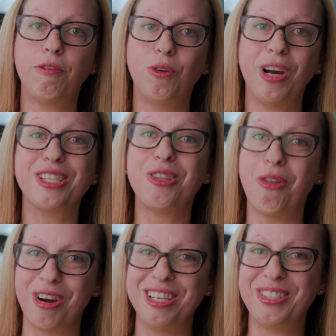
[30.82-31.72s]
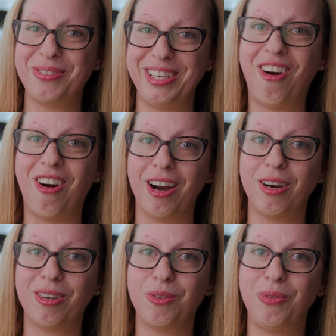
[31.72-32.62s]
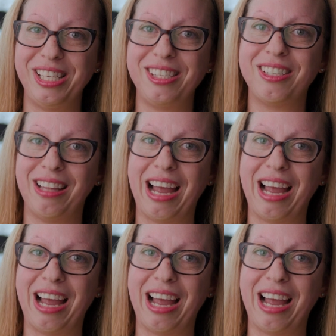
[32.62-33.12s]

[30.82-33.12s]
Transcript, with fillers: For as large as we are, we still